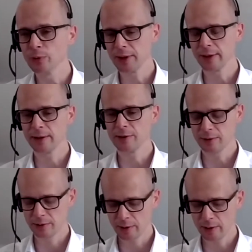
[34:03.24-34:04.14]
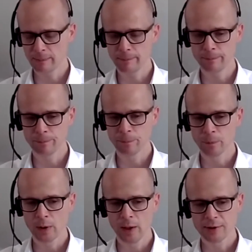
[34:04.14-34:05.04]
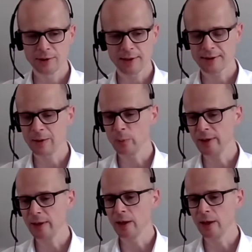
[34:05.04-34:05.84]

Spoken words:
that edge. To the extent we